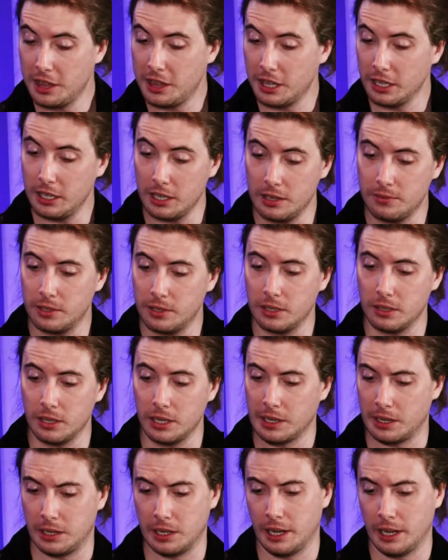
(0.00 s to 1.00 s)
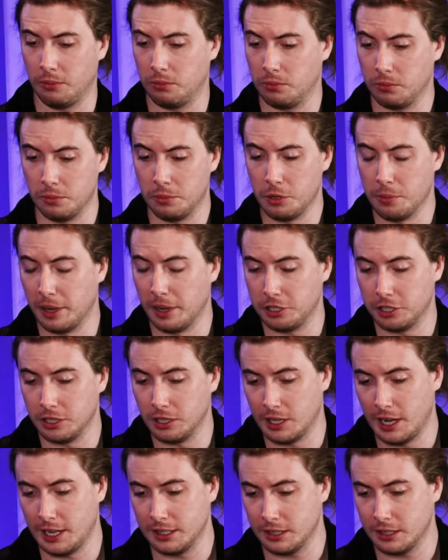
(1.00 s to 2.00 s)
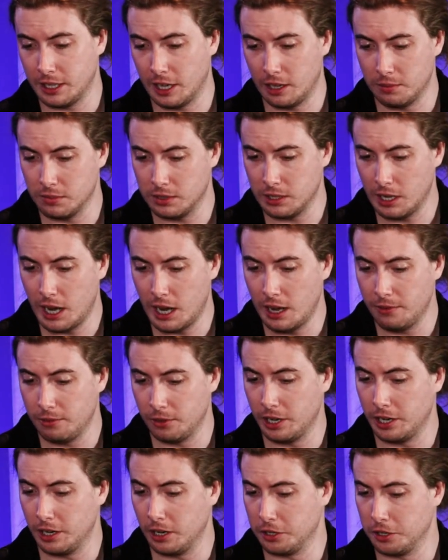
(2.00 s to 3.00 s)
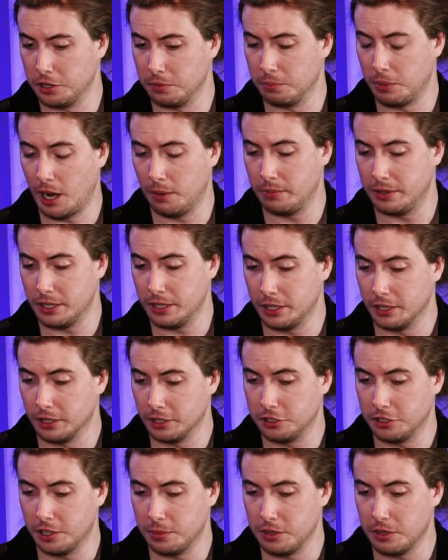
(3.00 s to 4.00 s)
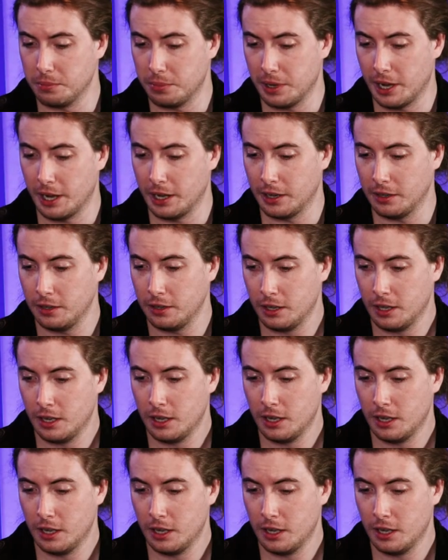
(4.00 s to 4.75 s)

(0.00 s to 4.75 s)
I think even it, like you mentioned, classic albums live, or your Bob Seger tribute band.